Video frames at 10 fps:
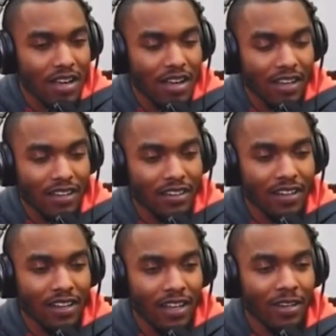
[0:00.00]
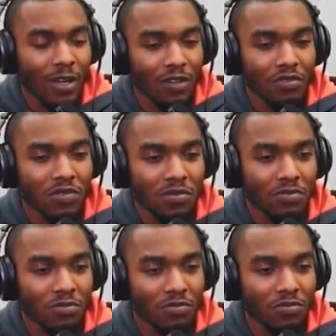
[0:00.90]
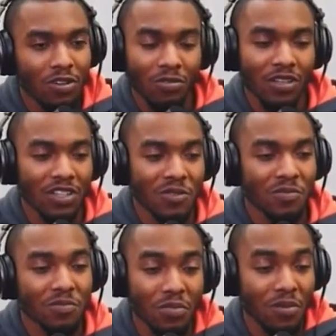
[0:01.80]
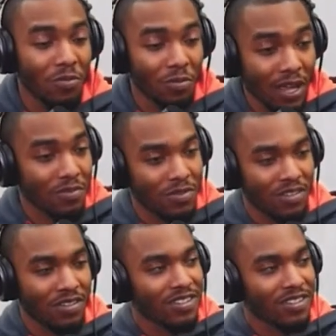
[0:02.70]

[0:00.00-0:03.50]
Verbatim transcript: and letting other people know that people like me.